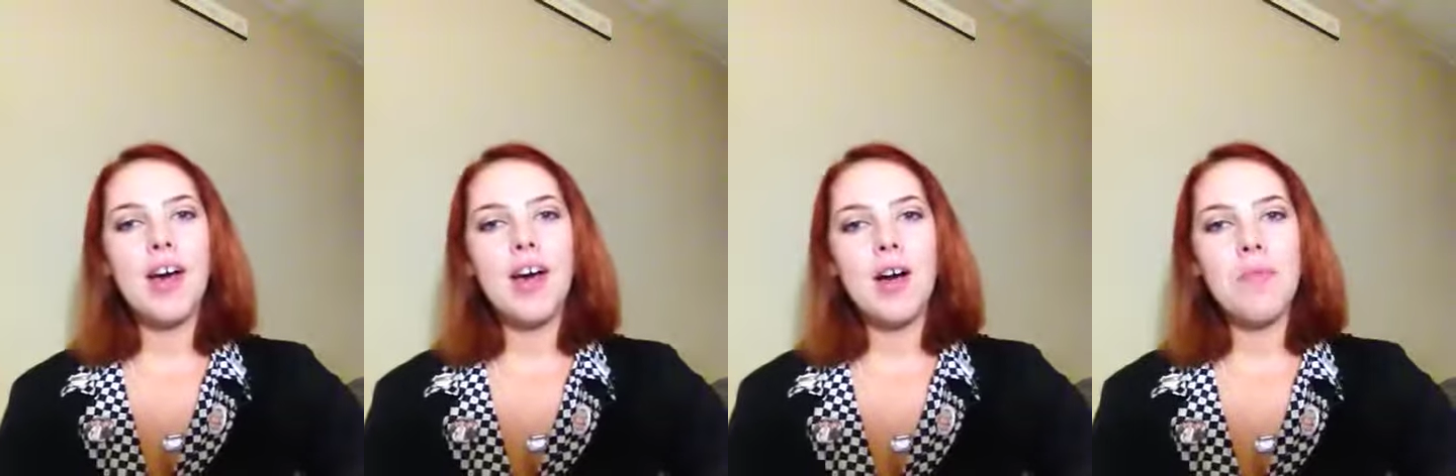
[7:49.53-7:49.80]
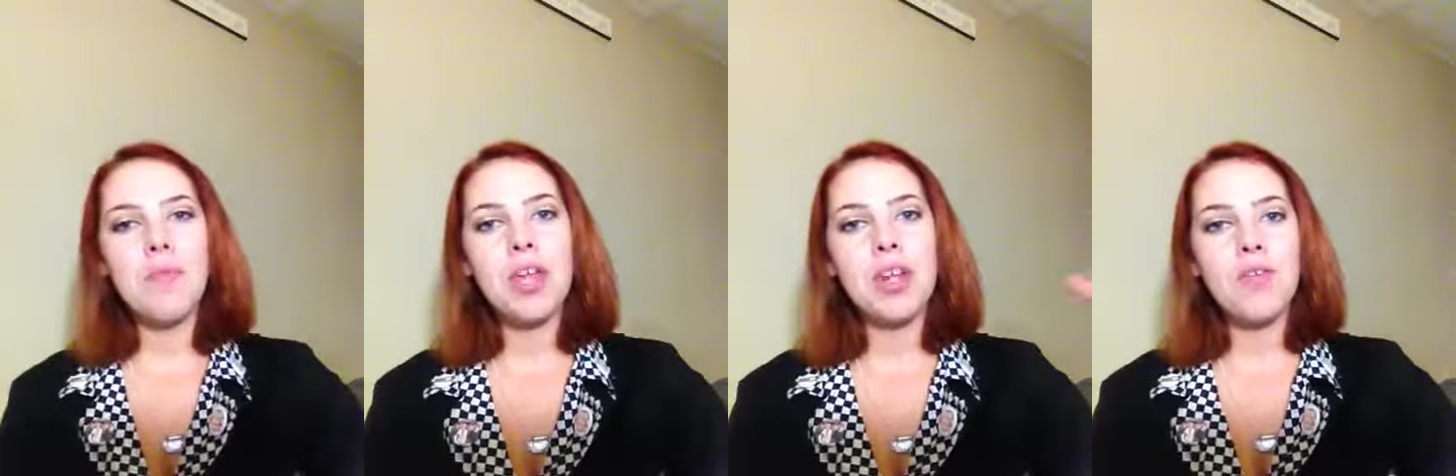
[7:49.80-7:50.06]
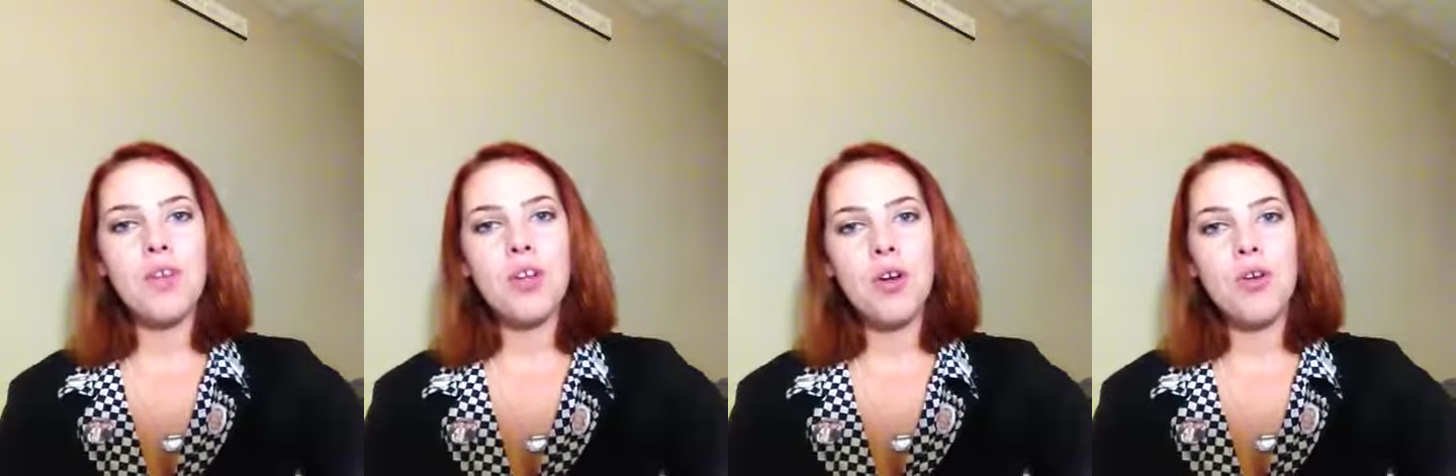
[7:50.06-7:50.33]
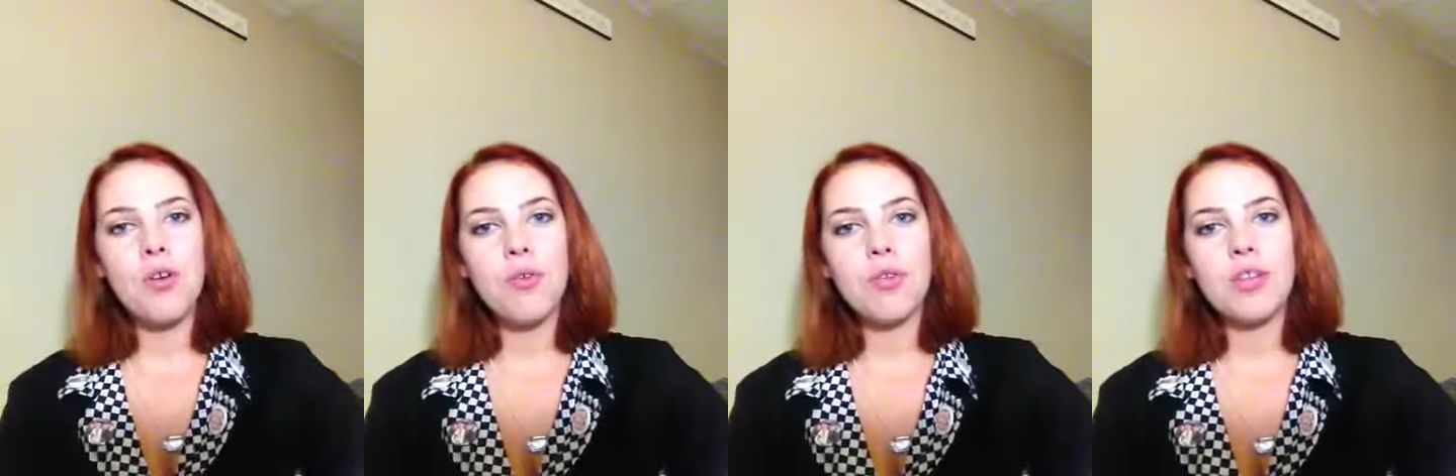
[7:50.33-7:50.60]
And if you
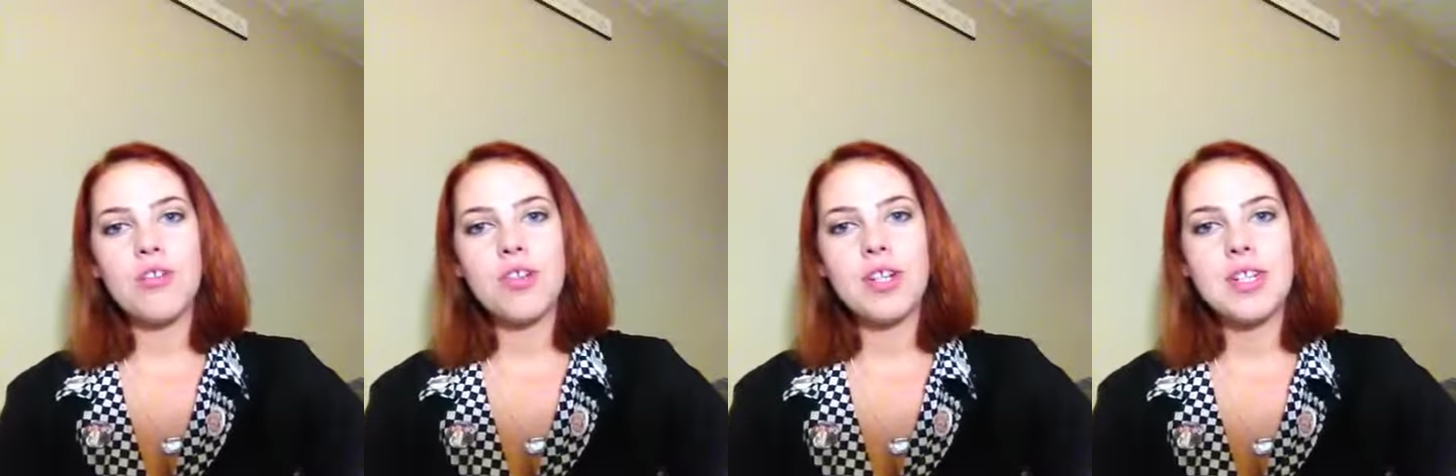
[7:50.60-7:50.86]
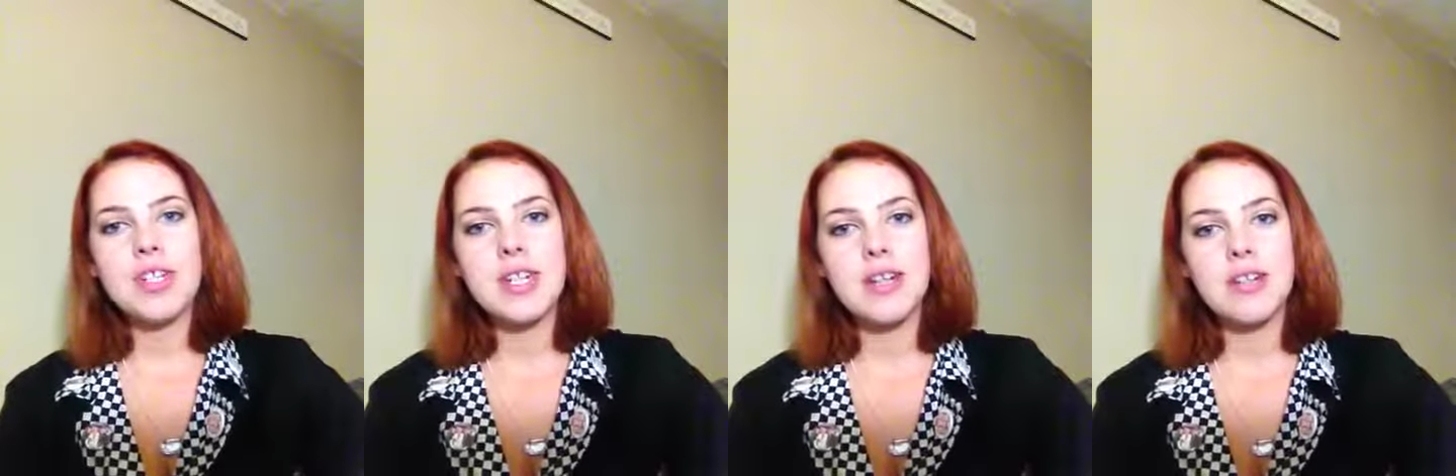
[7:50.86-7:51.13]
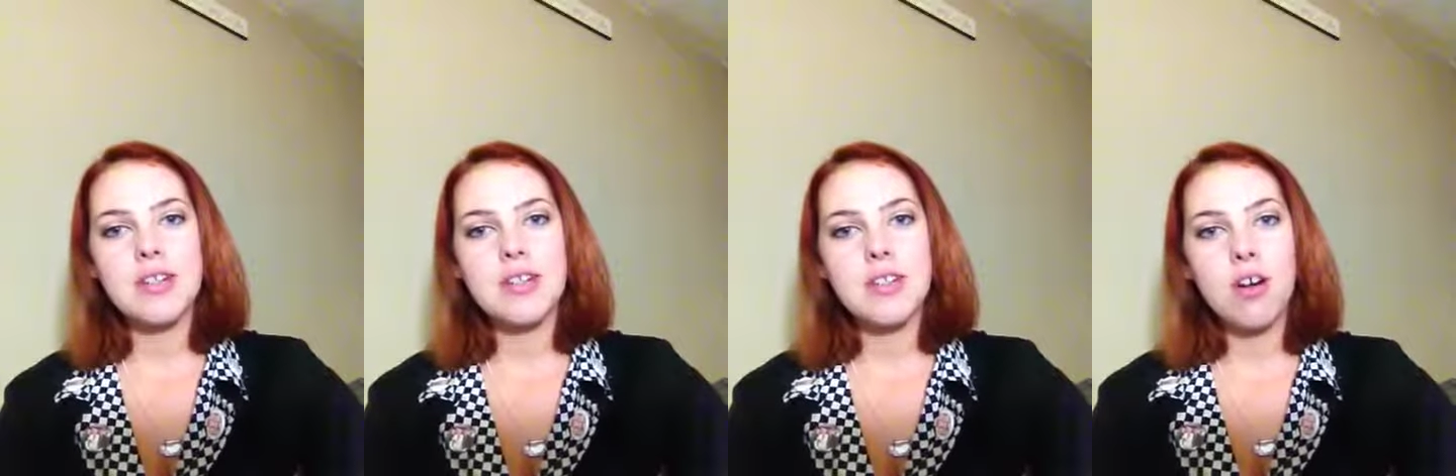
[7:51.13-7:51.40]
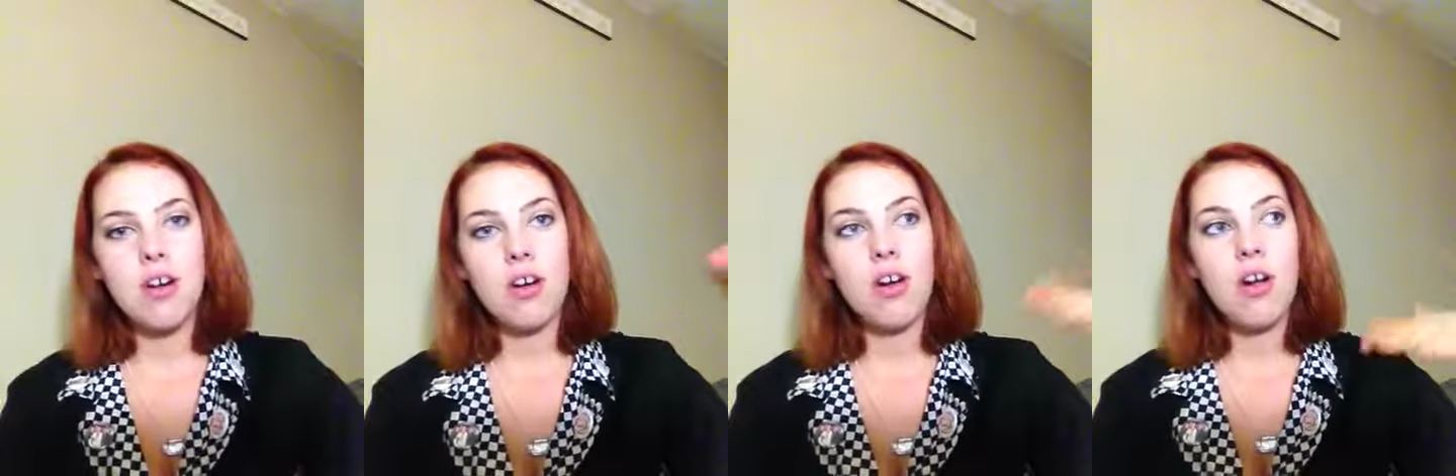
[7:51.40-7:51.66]
don't know what the Transcendentalists
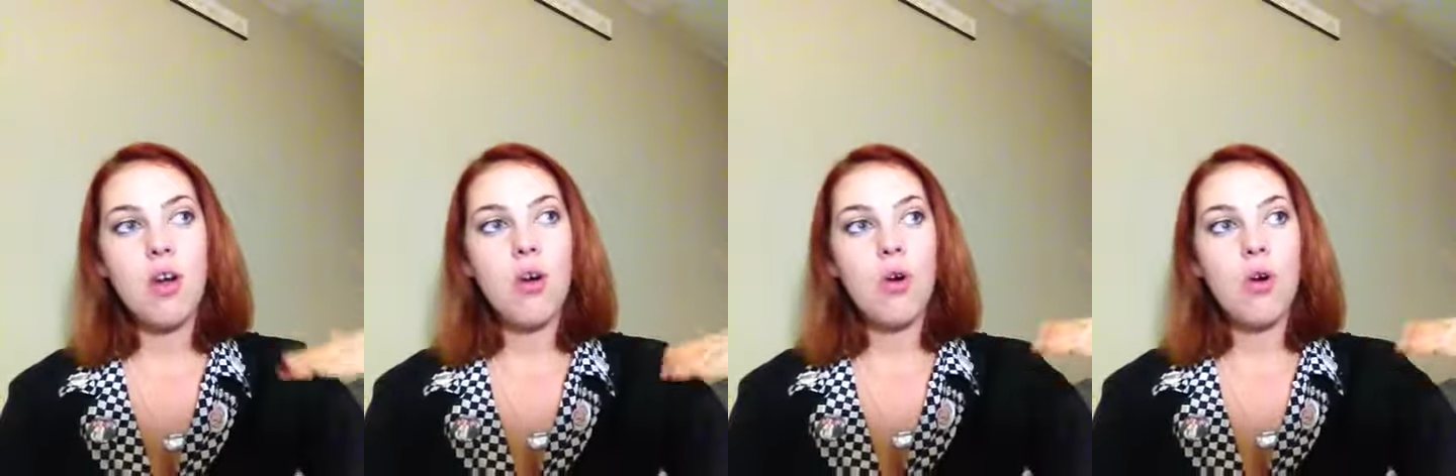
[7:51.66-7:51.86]
are,